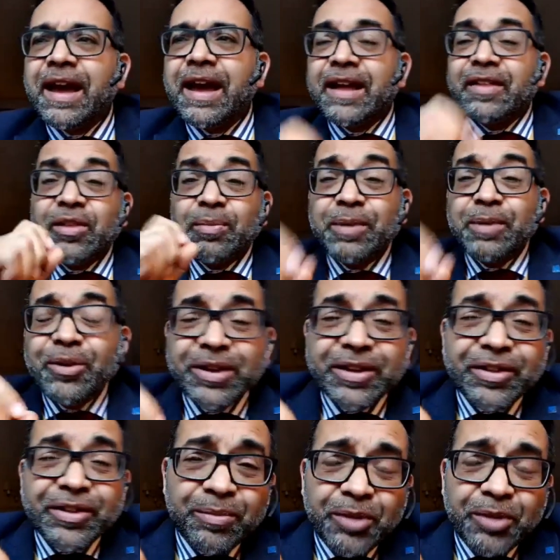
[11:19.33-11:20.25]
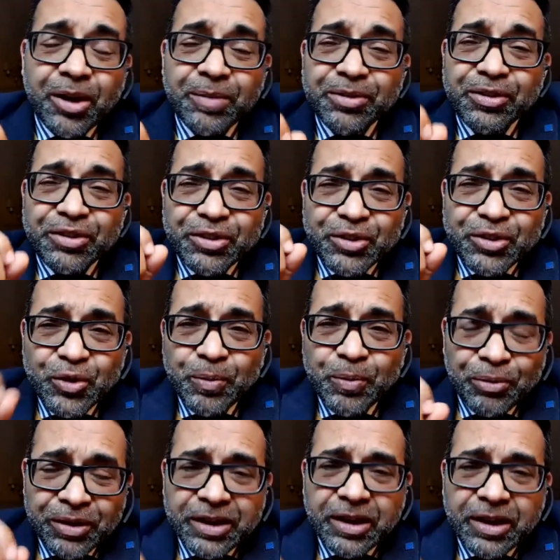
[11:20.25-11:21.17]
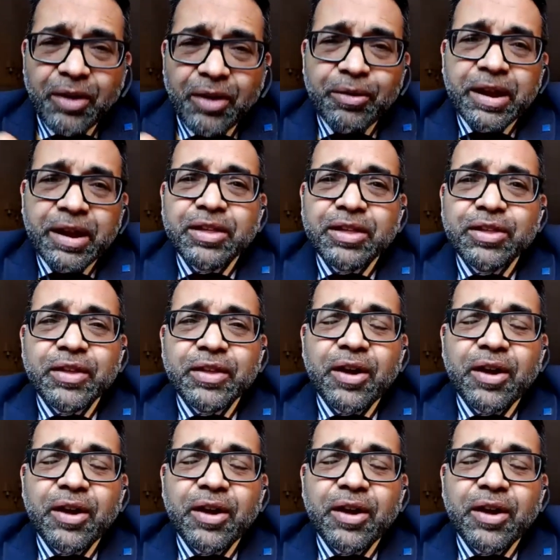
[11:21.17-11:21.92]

And to be honest, I'm super encouraged that